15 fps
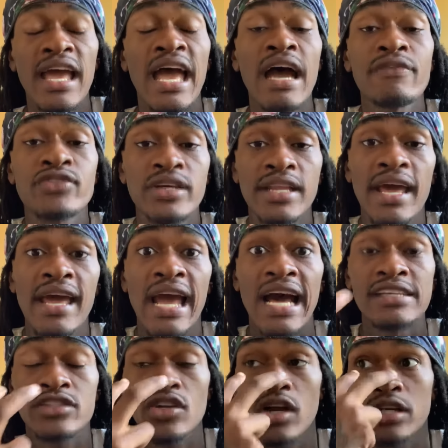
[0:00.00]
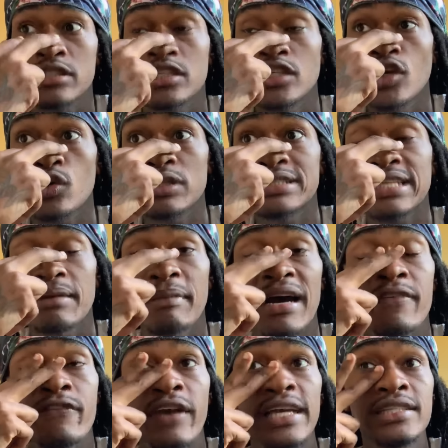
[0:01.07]
After that, I started to notice that
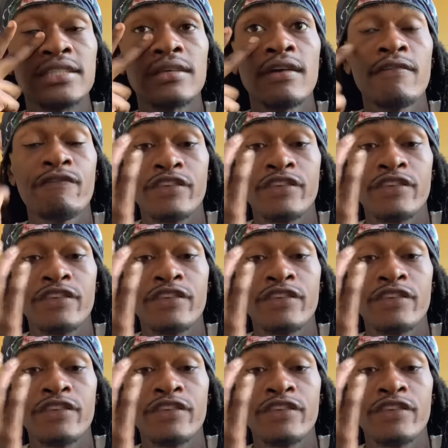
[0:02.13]
my face